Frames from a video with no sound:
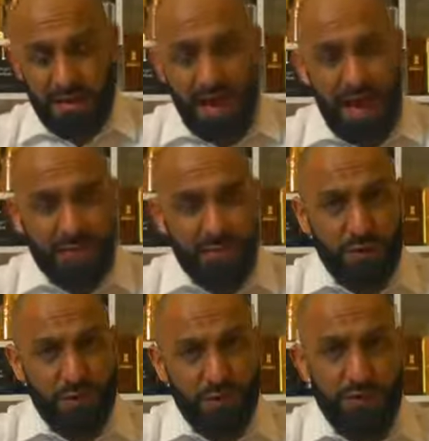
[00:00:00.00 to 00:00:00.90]
As
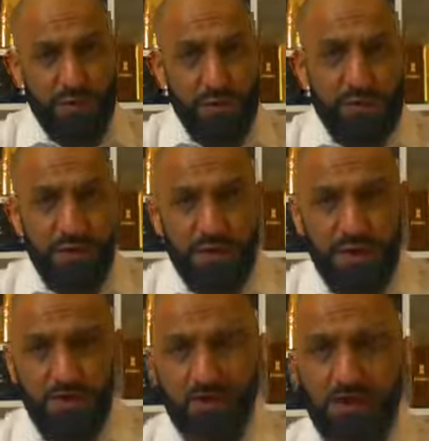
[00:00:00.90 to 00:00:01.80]
most of you all are
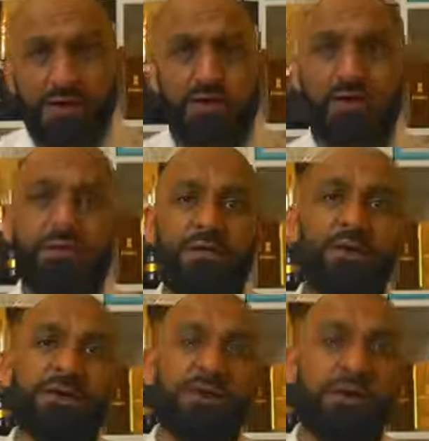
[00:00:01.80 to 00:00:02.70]
aware, fragrance
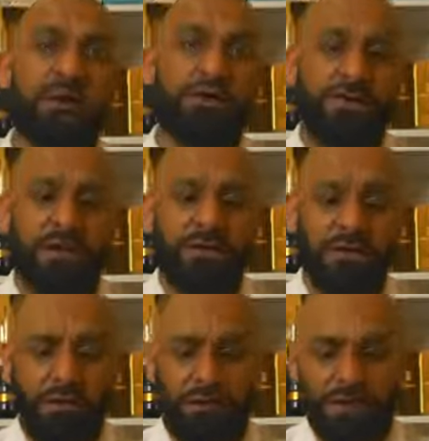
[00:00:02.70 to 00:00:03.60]
reviewers and
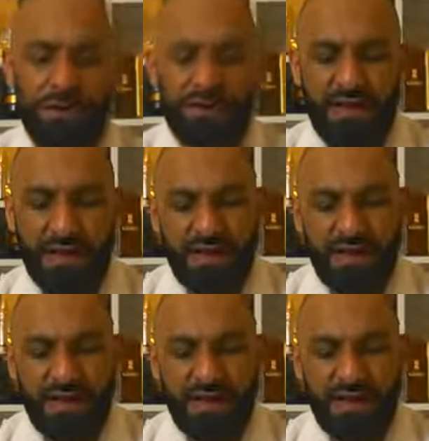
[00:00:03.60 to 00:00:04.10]
non-fragrant reviewers,